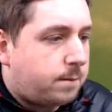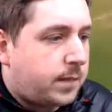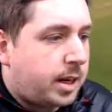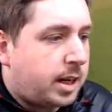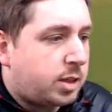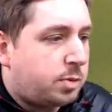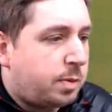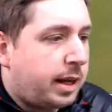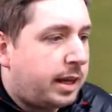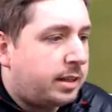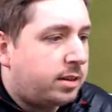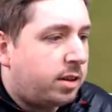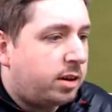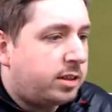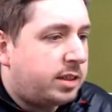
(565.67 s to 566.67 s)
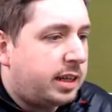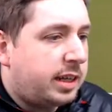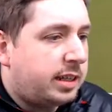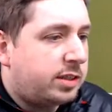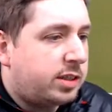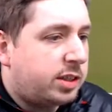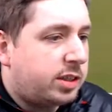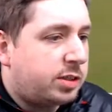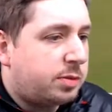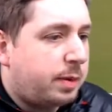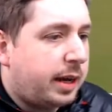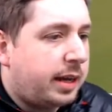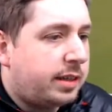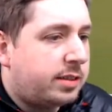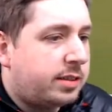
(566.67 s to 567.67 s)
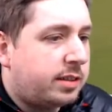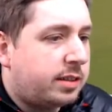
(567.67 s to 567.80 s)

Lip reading: And that's played nicely into the space.